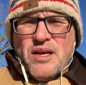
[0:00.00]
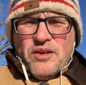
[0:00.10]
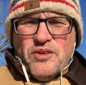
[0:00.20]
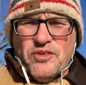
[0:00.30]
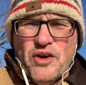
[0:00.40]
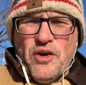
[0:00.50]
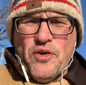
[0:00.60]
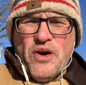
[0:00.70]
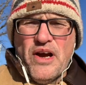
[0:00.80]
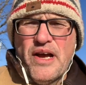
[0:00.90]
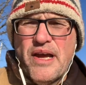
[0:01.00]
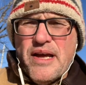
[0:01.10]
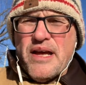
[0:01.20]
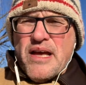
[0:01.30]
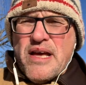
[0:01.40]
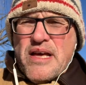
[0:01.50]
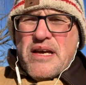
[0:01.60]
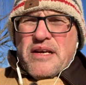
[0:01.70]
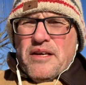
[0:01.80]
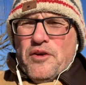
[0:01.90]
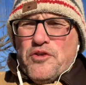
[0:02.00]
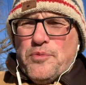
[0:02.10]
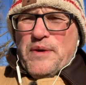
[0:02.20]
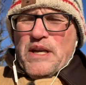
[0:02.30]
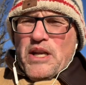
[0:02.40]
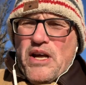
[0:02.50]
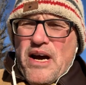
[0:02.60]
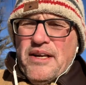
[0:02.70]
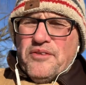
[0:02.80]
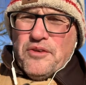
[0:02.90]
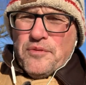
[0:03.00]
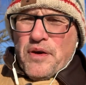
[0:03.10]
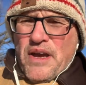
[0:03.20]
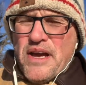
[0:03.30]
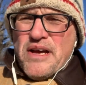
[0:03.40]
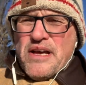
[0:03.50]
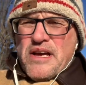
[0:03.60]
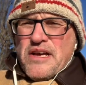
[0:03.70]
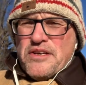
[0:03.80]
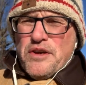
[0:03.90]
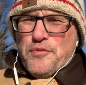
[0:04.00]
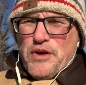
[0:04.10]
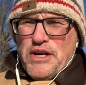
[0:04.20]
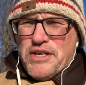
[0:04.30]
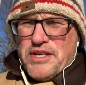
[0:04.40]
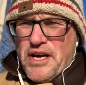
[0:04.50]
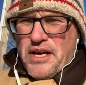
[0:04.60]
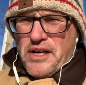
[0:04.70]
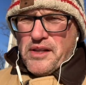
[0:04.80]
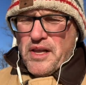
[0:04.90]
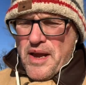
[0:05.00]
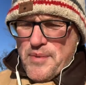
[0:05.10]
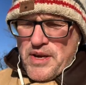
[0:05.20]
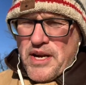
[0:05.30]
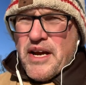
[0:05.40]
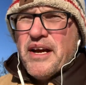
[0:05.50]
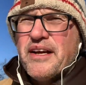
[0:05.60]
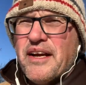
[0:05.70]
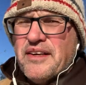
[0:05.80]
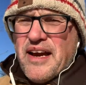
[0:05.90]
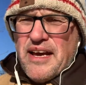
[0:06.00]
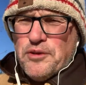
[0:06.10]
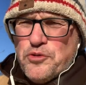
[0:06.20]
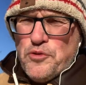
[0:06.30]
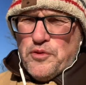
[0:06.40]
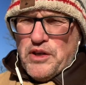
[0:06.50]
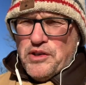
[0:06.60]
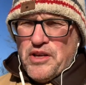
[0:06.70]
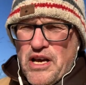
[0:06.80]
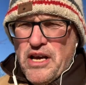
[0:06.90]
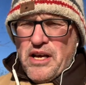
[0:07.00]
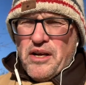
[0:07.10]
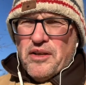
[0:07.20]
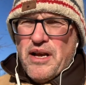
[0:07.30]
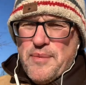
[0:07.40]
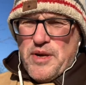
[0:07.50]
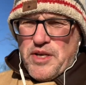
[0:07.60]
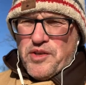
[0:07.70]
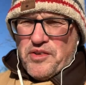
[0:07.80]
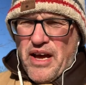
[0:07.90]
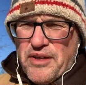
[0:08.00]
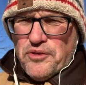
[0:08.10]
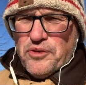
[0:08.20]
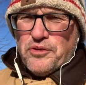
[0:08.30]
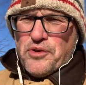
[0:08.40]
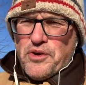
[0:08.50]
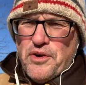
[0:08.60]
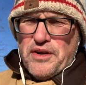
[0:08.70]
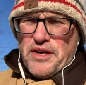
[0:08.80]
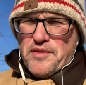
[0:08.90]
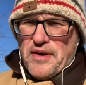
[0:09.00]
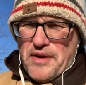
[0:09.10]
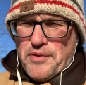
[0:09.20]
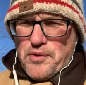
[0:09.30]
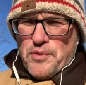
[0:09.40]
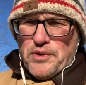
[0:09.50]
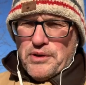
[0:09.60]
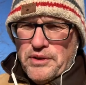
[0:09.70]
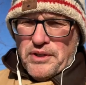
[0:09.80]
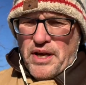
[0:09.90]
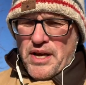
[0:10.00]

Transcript: So, you know, there's been lots of different uh, climate catastrophes, climate disasters occurring around the world.